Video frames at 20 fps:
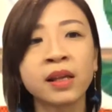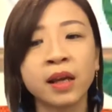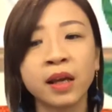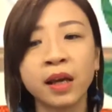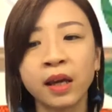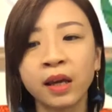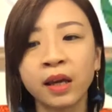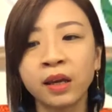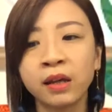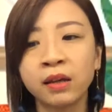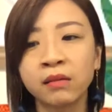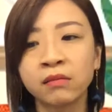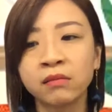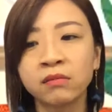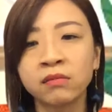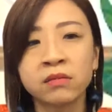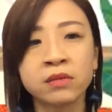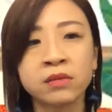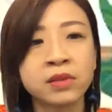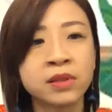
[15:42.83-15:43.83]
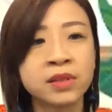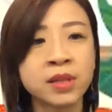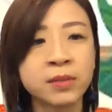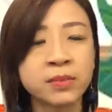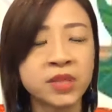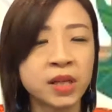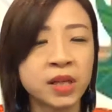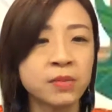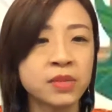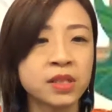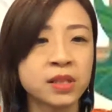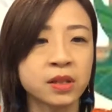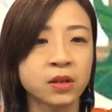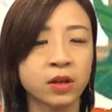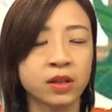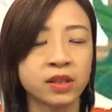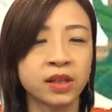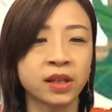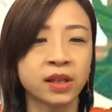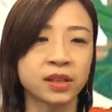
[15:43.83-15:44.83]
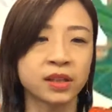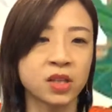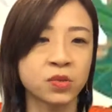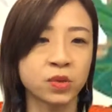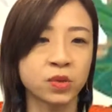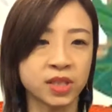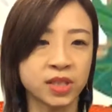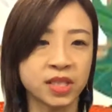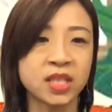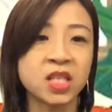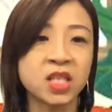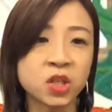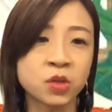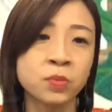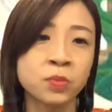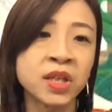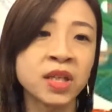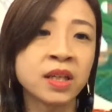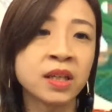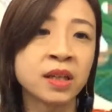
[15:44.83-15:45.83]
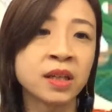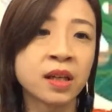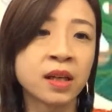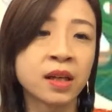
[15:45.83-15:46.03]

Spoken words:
And sometimes the conductors would teach me